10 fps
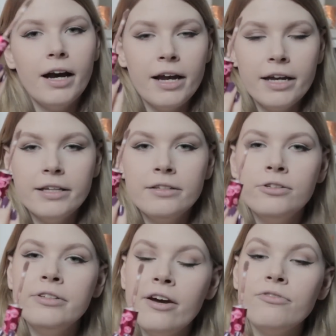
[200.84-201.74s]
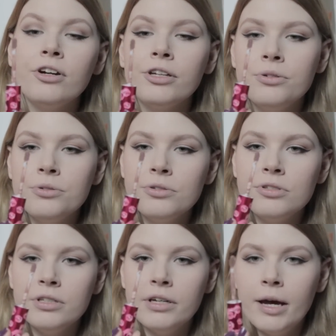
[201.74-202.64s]
I never
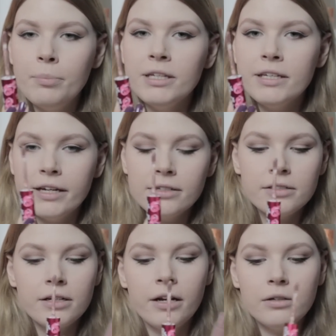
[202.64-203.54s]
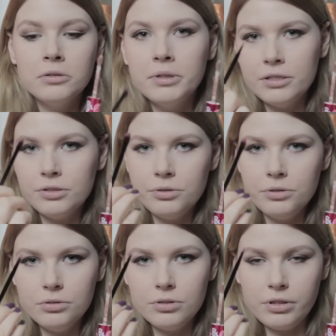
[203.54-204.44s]
use the applicator, I always
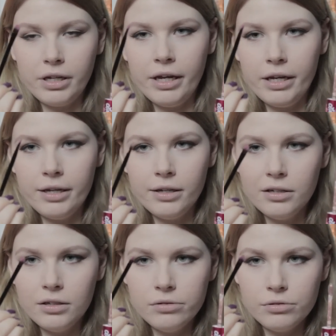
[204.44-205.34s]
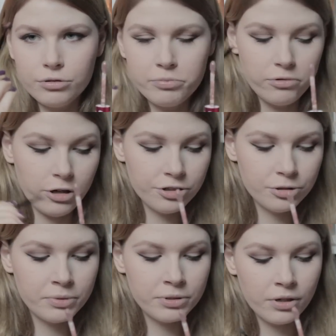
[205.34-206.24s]
use a loose
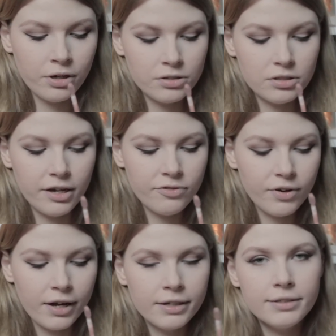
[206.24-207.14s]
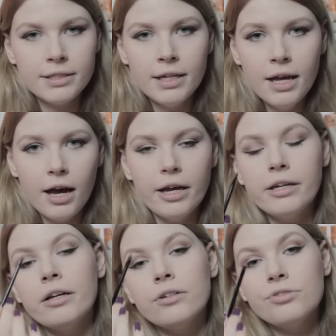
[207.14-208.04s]
brush, because I find I
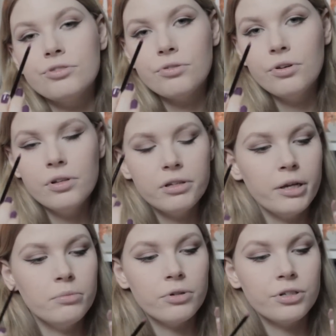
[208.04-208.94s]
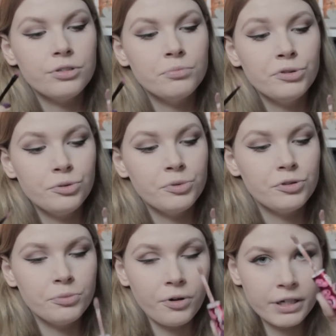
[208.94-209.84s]
can control a brush much,
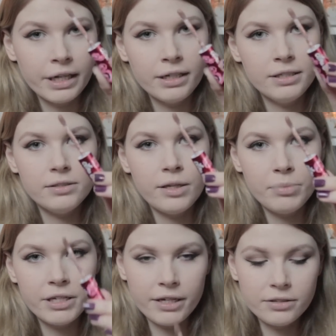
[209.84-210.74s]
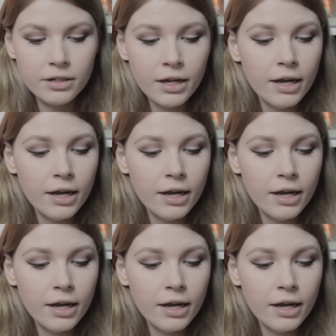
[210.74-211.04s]
much more than this applicator.